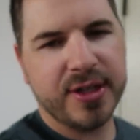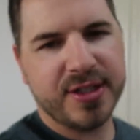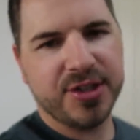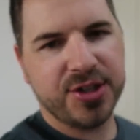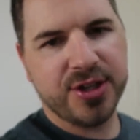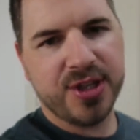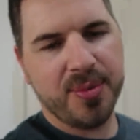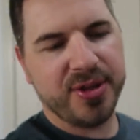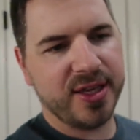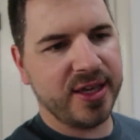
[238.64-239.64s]
does such a good
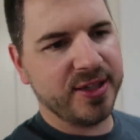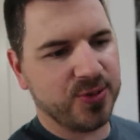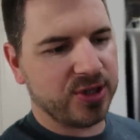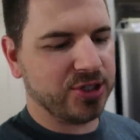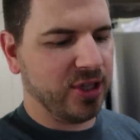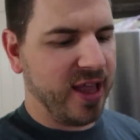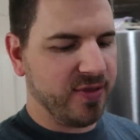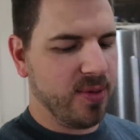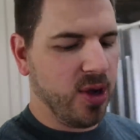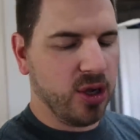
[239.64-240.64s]
job with the kids where she'll
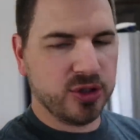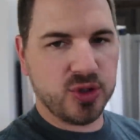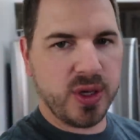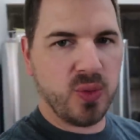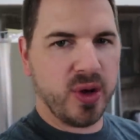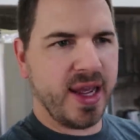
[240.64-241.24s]
have them all doing